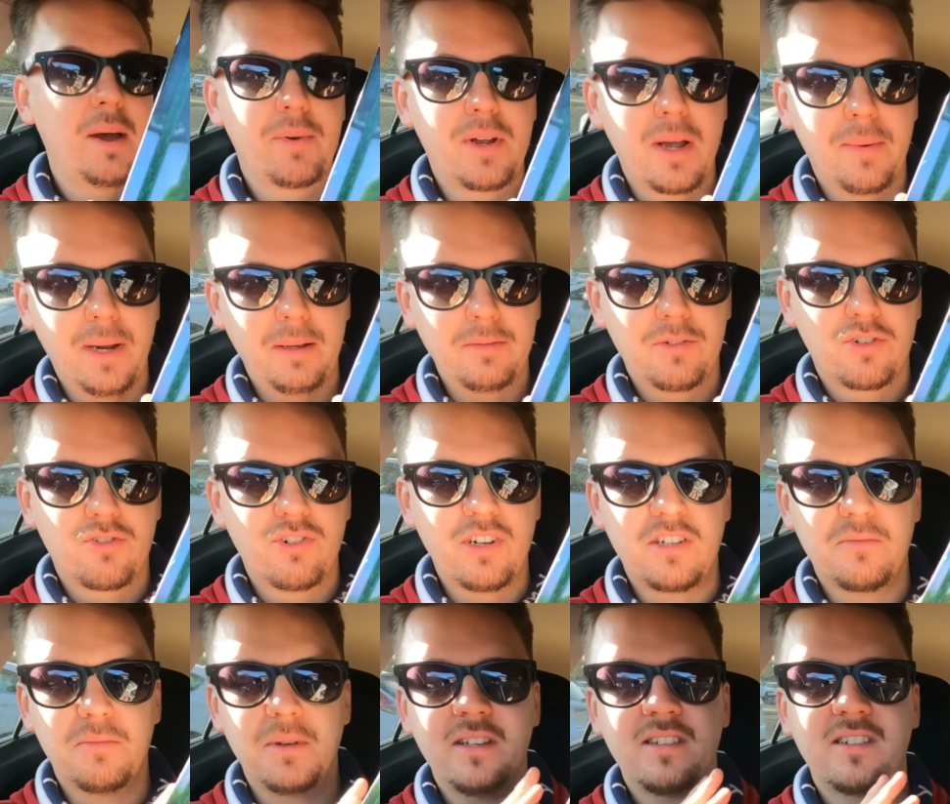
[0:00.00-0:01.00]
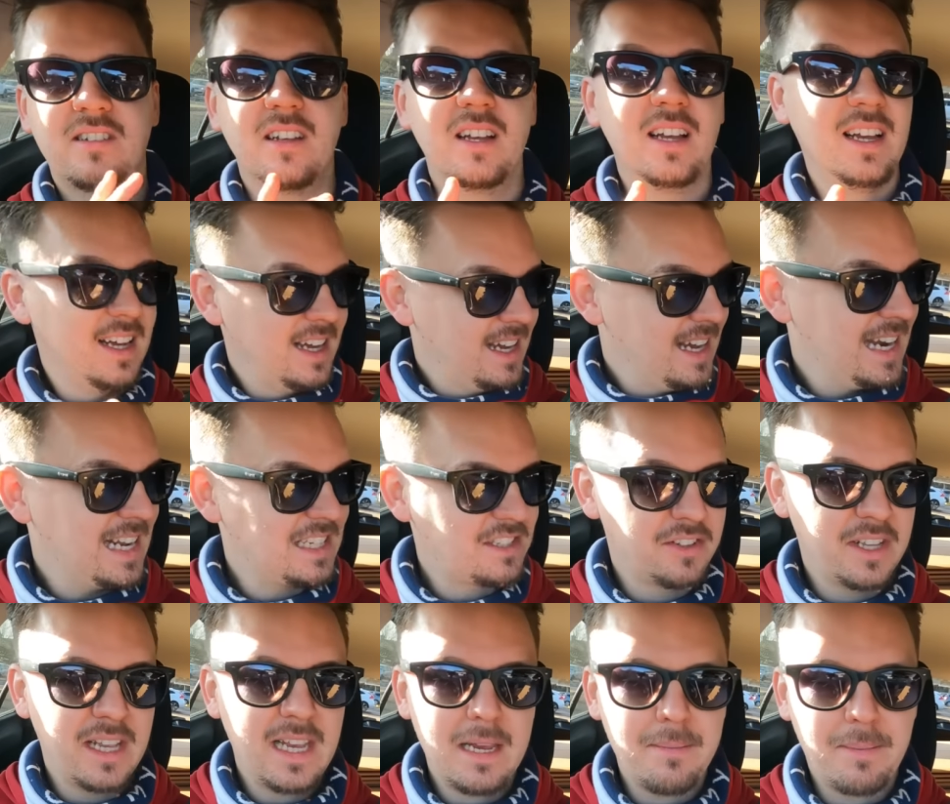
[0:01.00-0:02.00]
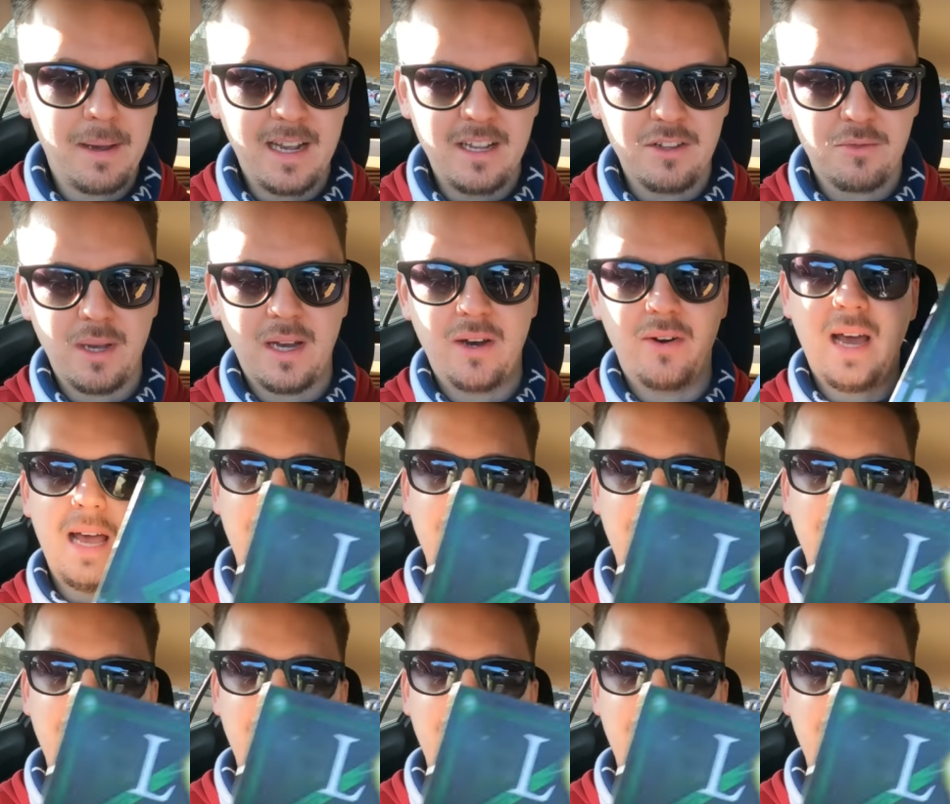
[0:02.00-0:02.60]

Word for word: I'm coming up to Christmas, and that's on eBay as well,